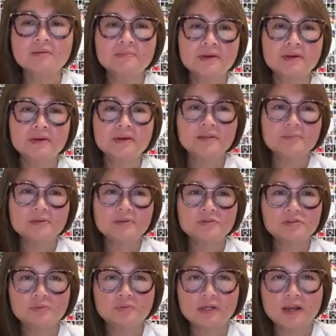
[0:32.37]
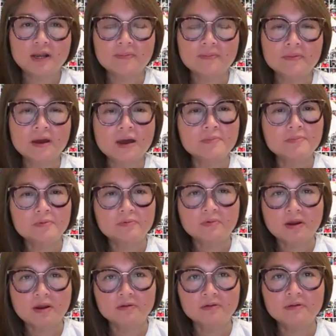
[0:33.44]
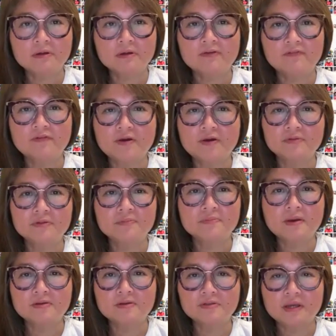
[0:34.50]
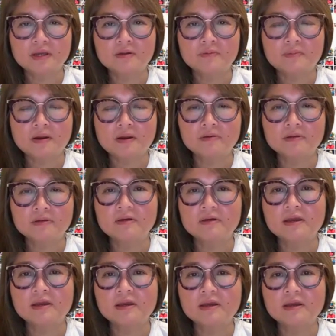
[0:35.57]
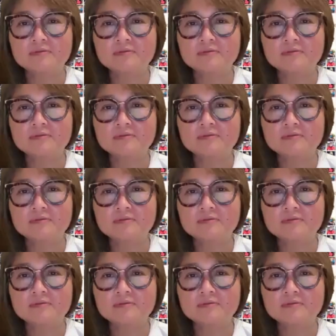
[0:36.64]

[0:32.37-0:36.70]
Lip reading: My name is Julie Lamb. I'm a writer. I founded MaskTogetherAmerica in